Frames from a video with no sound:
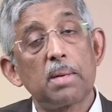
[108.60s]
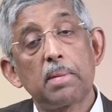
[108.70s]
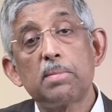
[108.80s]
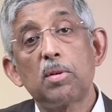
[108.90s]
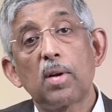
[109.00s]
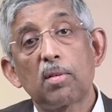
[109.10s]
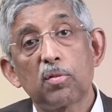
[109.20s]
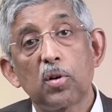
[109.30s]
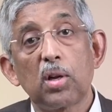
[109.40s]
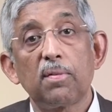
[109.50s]
sometimes even after
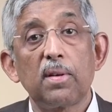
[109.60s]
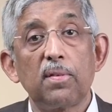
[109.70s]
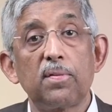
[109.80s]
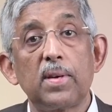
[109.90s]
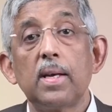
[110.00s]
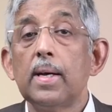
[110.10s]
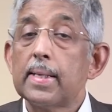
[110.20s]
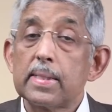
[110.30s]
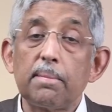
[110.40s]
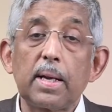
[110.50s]
forty-five, fifty,
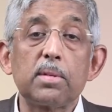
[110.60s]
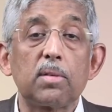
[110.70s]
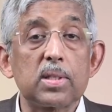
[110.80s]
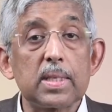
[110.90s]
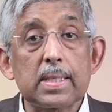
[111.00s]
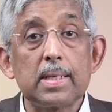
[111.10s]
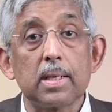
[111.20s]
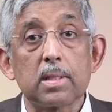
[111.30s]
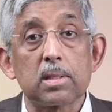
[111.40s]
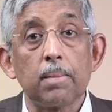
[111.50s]
sometimes after sixty
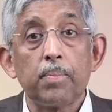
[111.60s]
years,